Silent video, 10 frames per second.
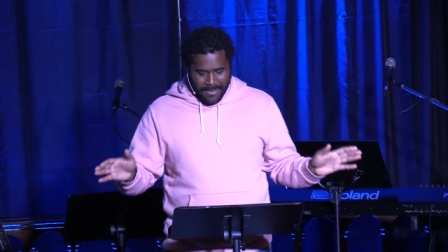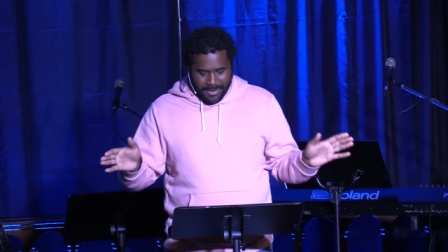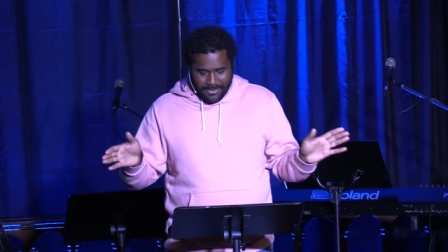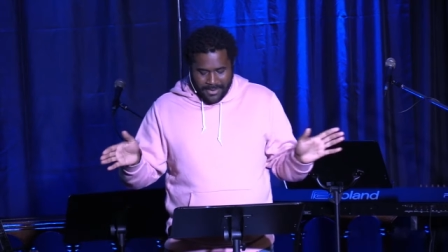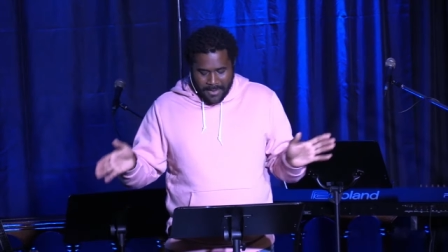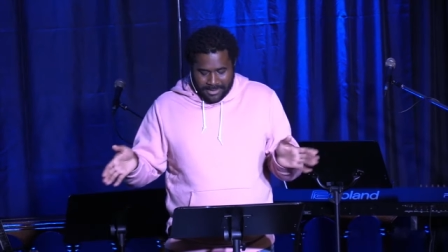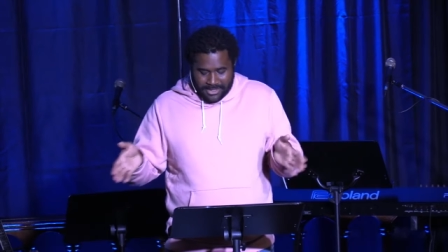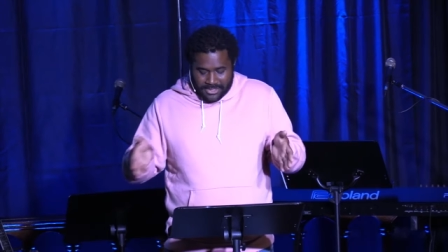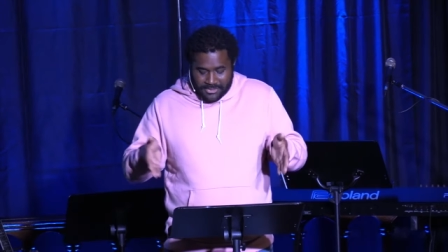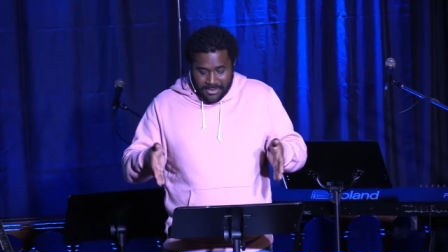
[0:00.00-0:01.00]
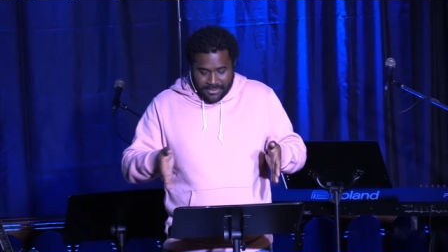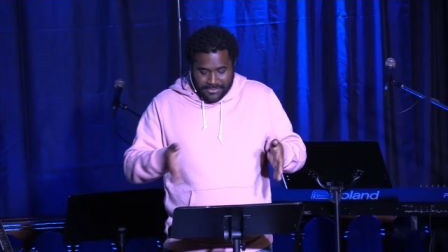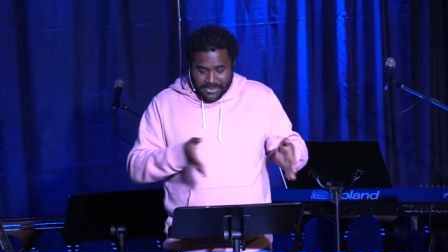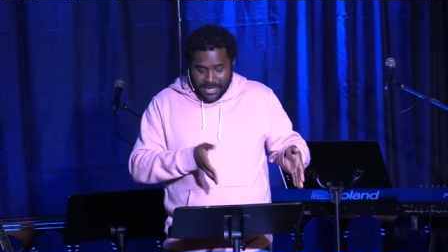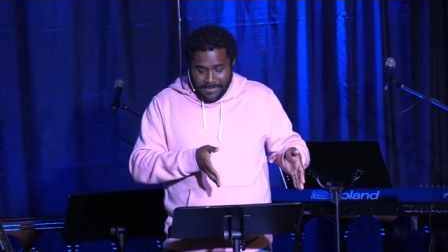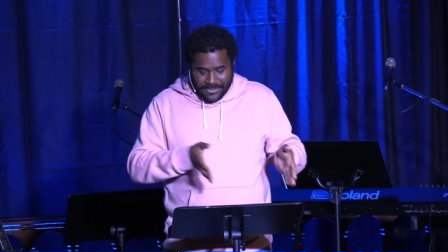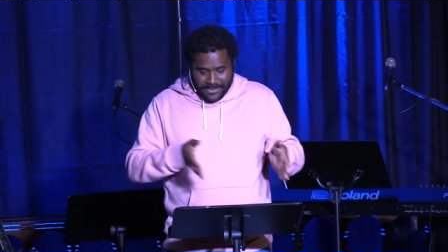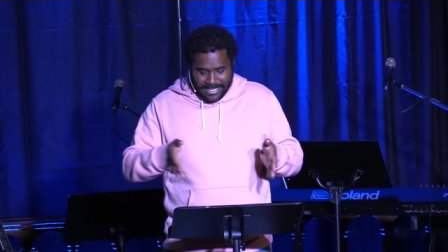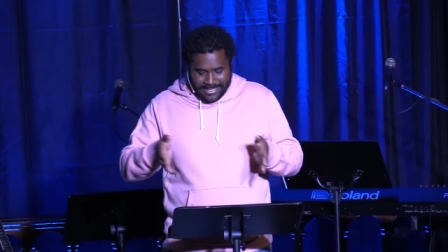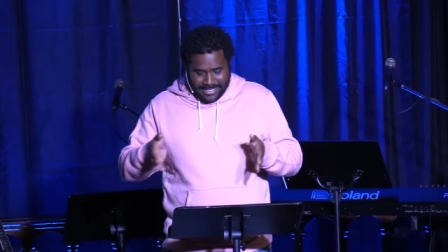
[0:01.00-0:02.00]
But, but the truth of Scripture
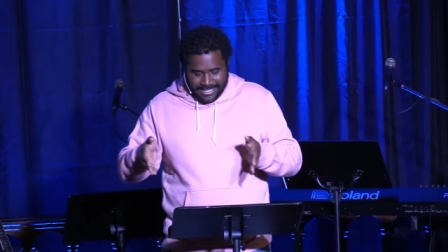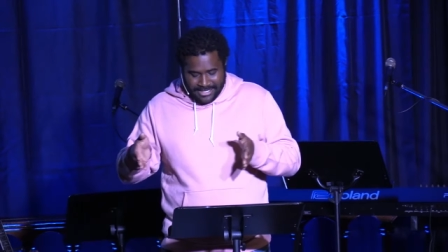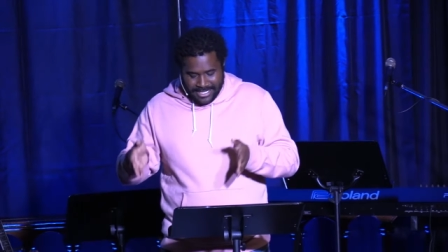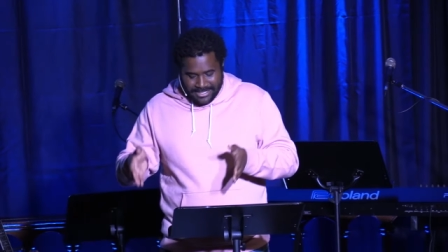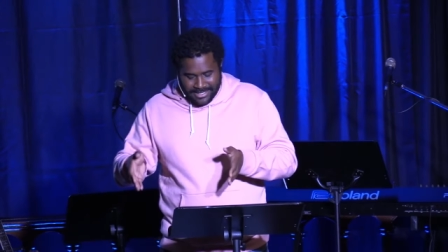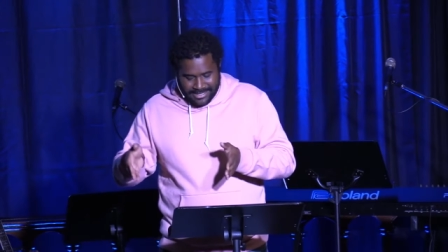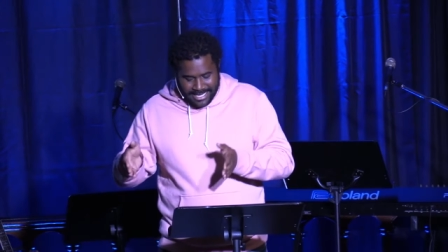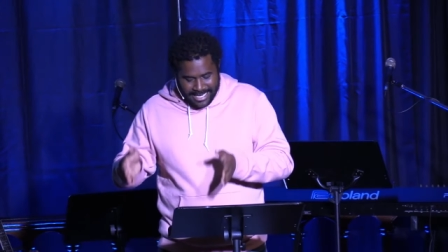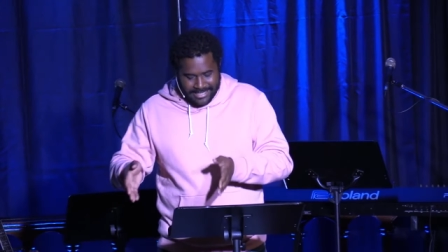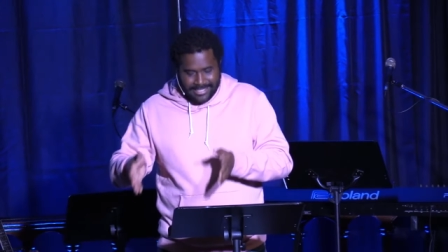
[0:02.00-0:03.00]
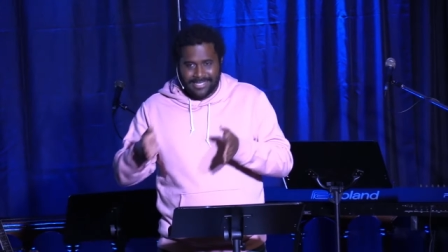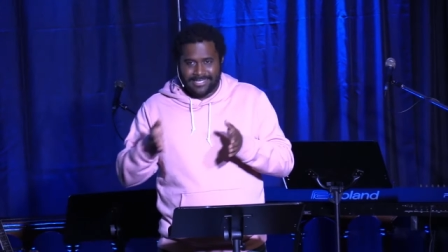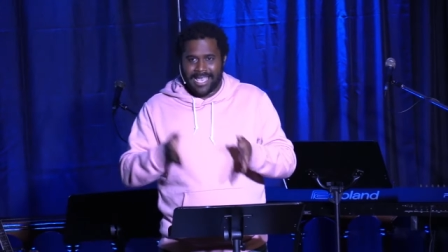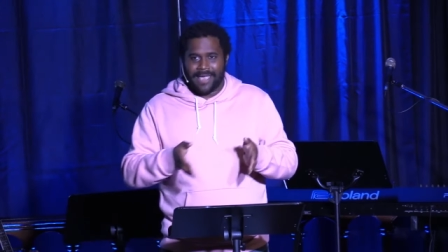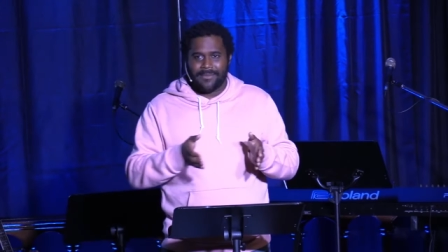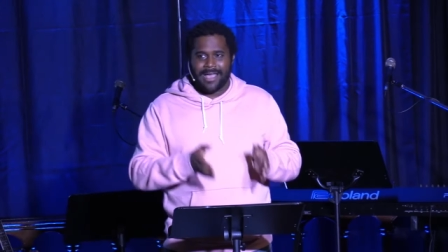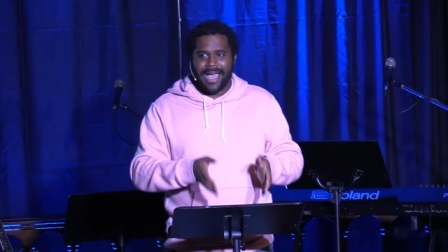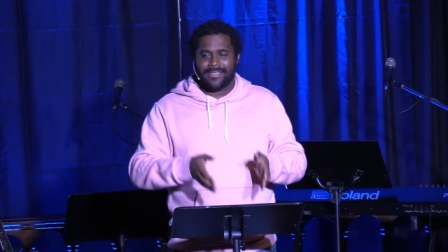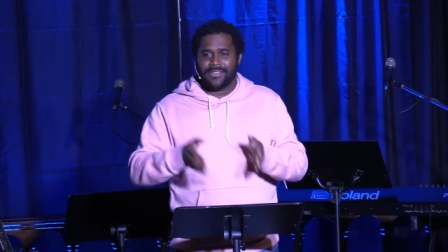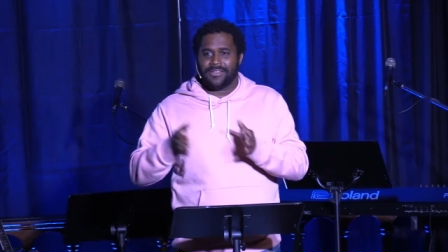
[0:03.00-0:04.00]
is that Jesus is the same
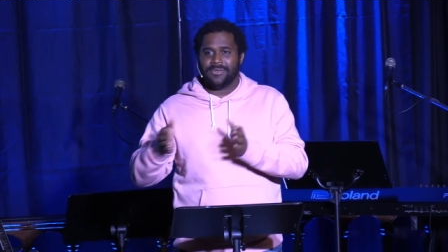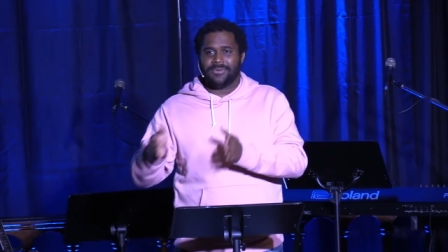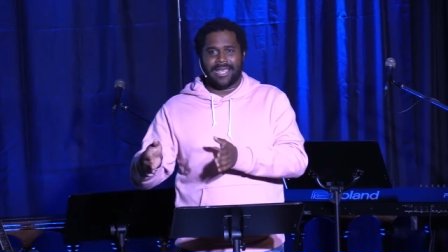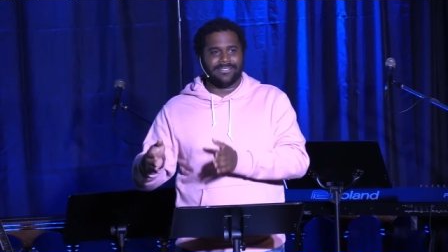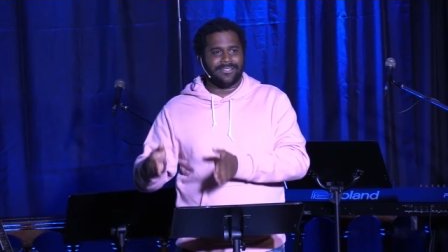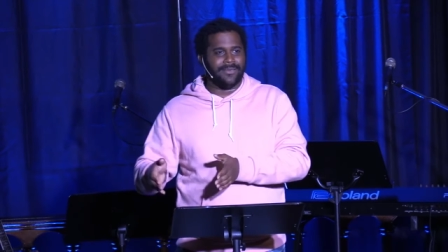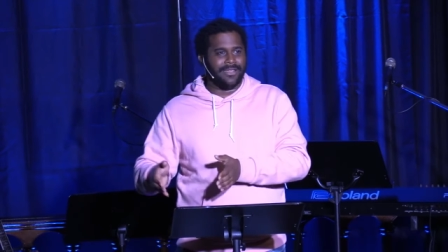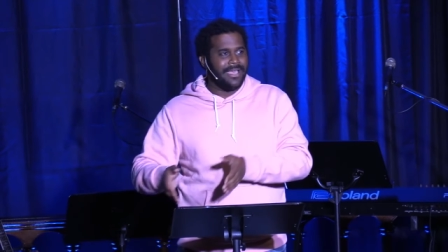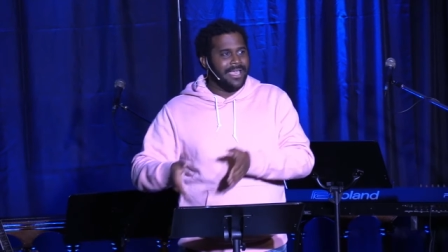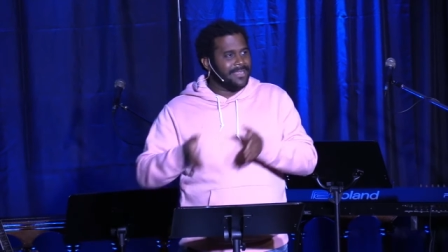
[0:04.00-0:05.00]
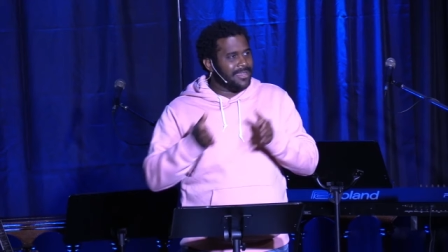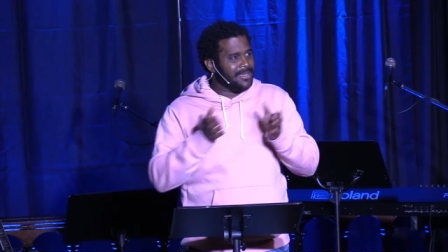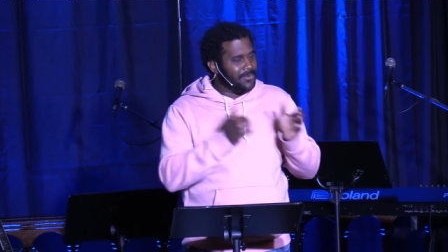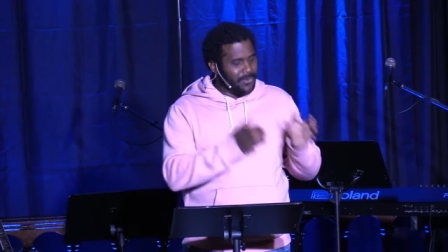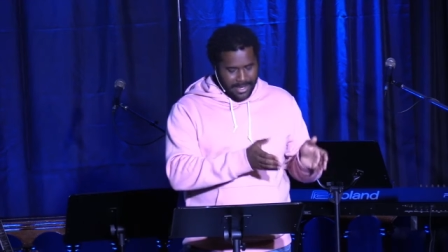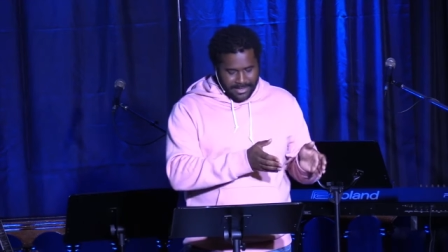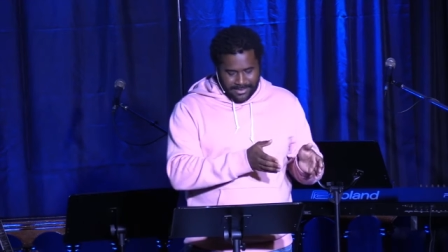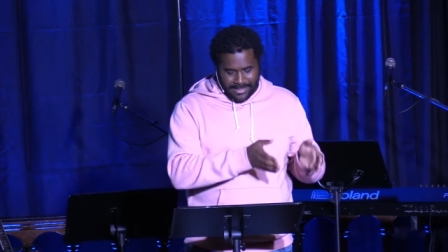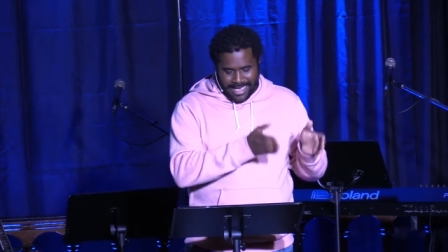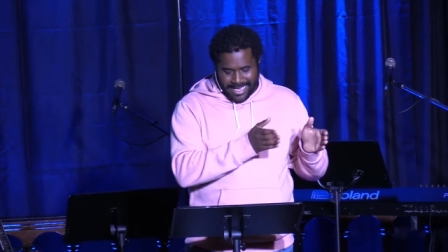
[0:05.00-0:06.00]
God in the New Testament that he
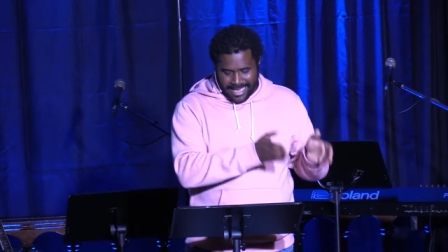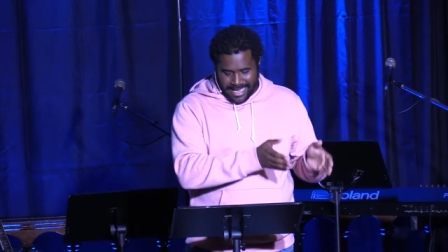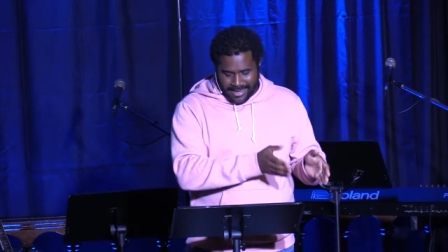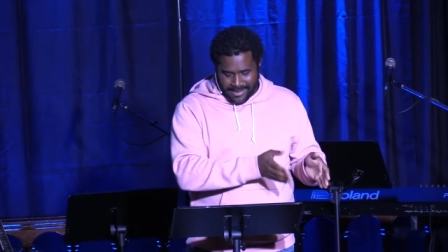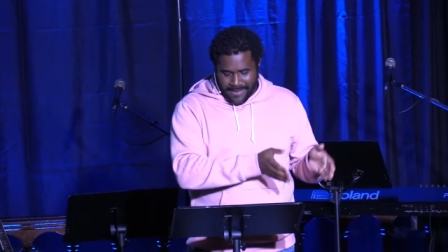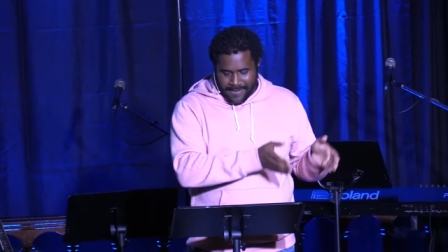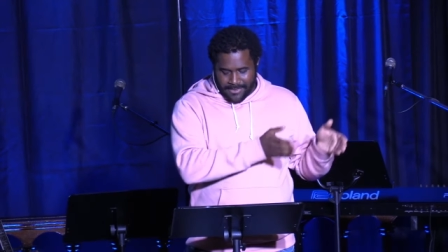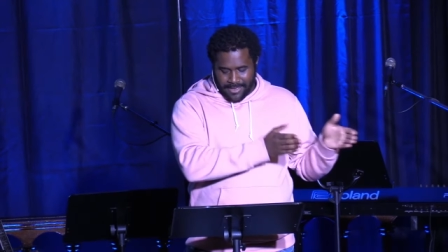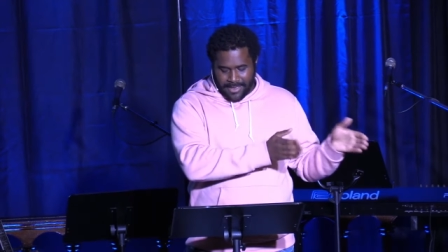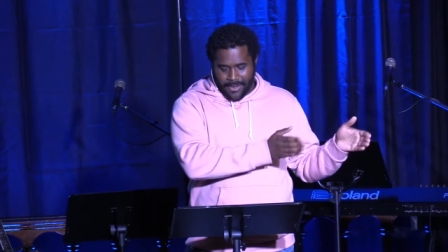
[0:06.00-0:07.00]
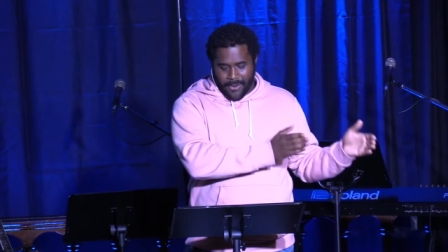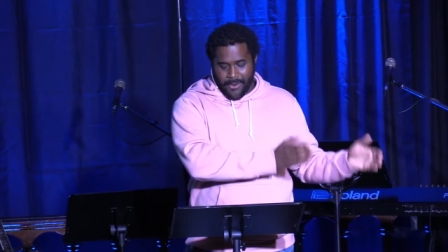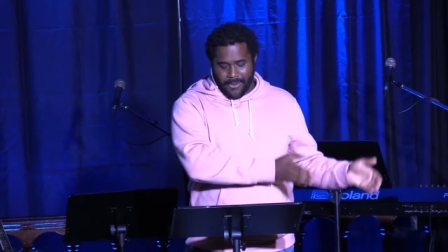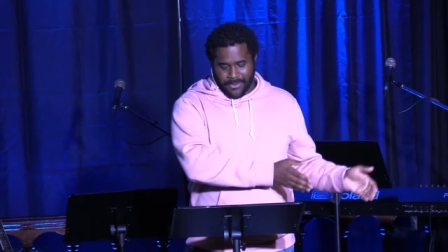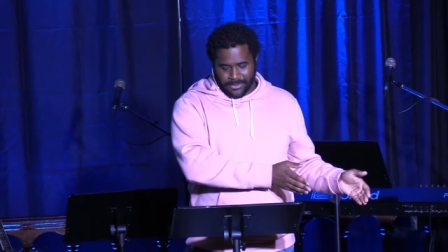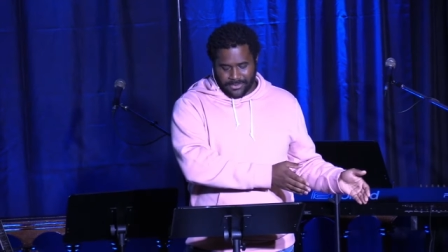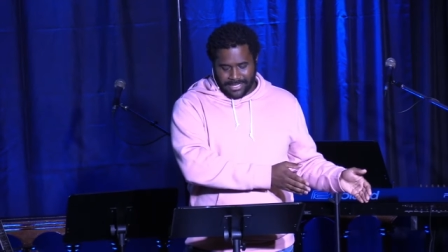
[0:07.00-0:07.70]
was in the Old.